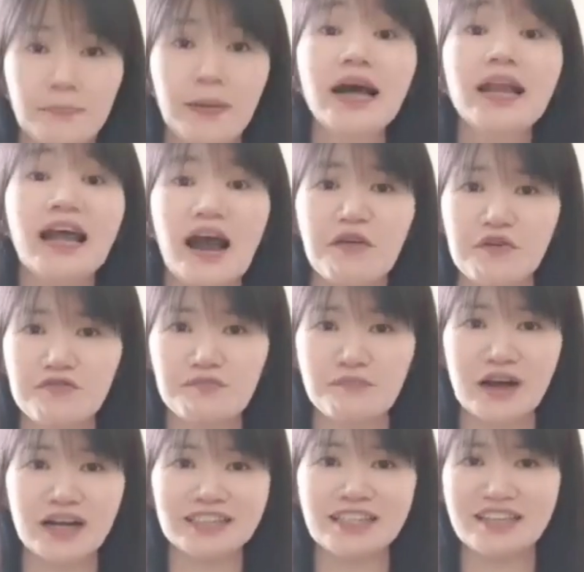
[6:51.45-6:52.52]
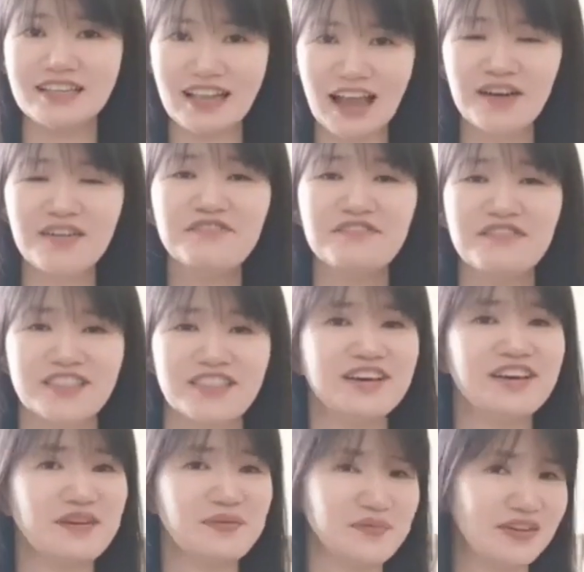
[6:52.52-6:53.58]
but I would price it down
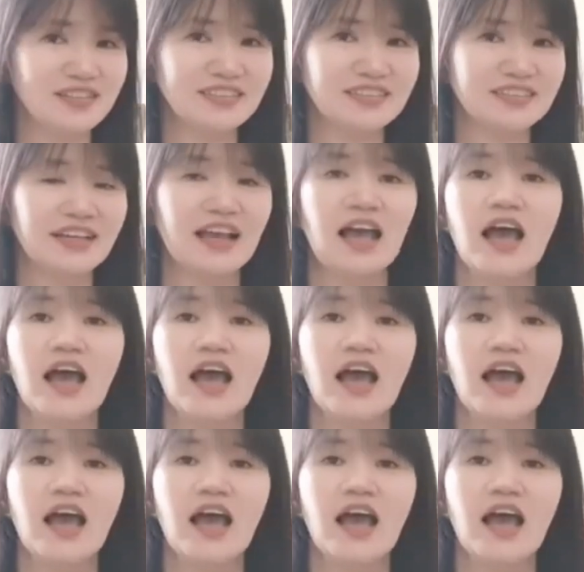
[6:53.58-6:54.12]
further a bit.